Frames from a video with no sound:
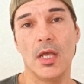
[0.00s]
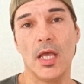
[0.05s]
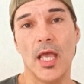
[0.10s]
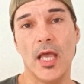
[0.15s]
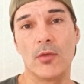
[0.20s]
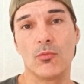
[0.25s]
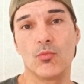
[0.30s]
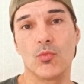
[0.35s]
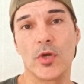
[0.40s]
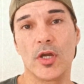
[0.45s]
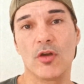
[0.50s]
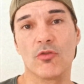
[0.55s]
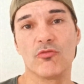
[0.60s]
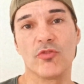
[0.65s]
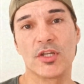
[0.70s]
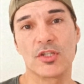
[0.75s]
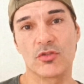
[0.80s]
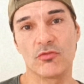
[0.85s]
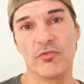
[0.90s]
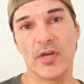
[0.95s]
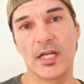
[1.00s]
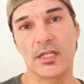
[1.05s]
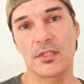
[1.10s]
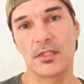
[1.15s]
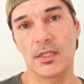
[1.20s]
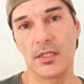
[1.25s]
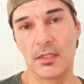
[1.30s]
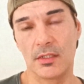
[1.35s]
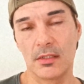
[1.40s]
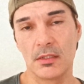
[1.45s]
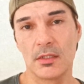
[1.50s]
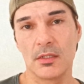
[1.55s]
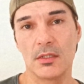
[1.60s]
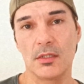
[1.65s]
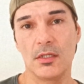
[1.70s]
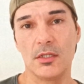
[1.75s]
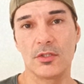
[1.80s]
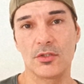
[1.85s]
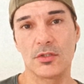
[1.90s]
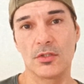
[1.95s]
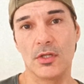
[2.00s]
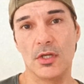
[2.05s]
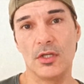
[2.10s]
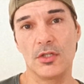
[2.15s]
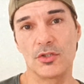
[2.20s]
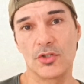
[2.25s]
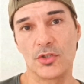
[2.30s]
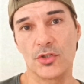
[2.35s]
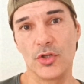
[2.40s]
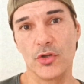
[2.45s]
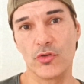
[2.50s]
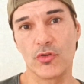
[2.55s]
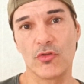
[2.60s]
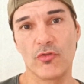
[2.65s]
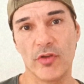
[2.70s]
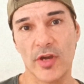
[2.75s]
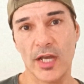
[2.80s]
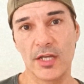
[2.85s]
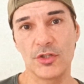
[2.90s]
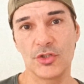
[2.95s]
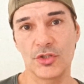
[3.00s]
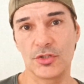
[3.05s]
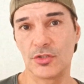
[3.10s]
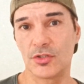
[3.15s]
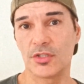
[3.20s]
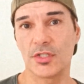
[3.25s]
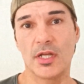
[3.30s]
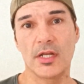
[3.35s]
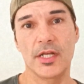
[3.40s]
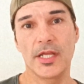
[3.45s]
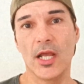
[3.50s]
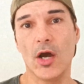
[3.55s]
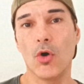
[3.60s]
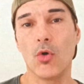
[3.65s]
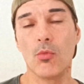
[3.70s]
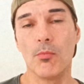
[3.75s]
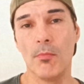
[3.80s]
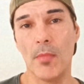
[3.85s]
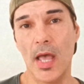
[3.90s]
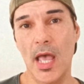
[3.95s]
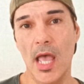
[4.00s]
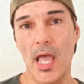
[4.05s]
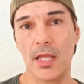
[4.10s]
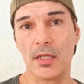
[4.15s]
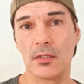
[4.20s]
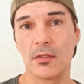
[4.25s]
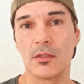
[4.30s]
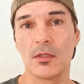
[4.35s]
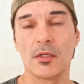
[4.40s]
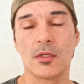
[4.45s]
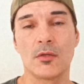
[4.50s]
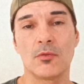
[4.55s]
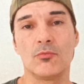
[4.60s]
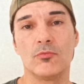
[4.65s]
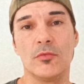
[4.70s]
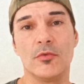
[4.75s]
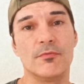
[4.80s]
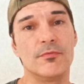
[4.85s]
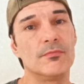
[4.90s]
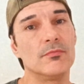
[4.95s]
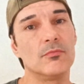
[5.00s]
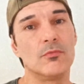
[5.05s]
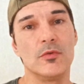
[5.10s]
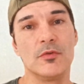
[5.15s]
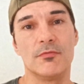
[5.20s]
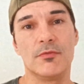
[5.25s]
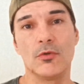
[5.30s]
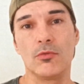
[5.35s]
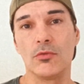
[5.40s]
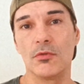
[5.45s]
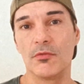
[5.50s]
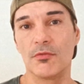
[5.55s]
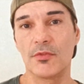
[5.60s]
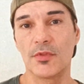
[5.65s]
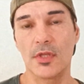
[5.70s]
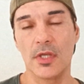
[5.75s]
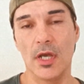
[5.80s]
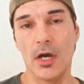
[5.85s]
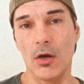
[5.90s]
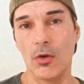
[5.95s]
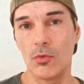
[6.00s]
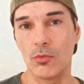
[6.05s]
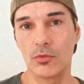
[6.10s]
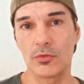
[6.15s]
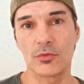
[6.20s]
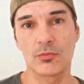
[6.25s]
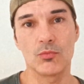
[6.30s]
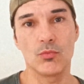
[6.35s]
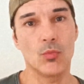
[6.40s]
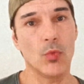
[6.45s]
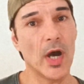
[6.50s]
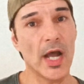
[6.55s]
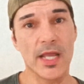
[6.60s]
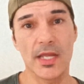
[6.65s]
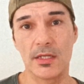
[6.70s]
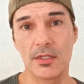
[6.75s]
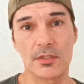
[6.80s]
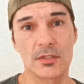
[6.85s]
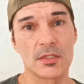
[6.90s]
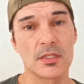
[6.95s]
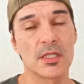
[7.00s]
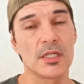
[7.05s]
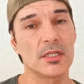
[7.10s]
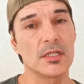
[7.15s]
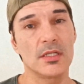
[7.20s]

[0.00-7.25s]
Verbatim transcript: and we are resurrected as a, as a new creation. So the old man with with all of the old ways